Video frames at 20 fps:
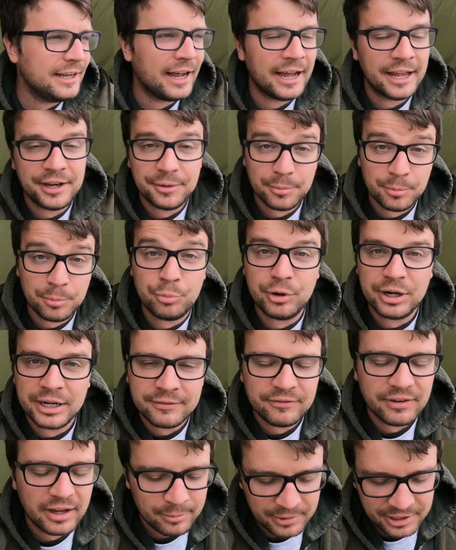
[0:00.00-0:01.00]
and
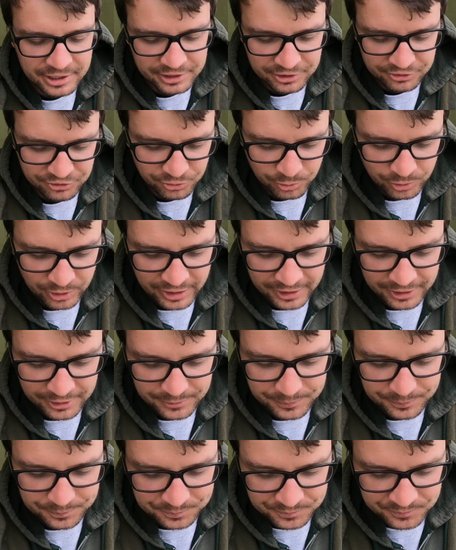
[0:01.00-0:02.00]
bring them in as well.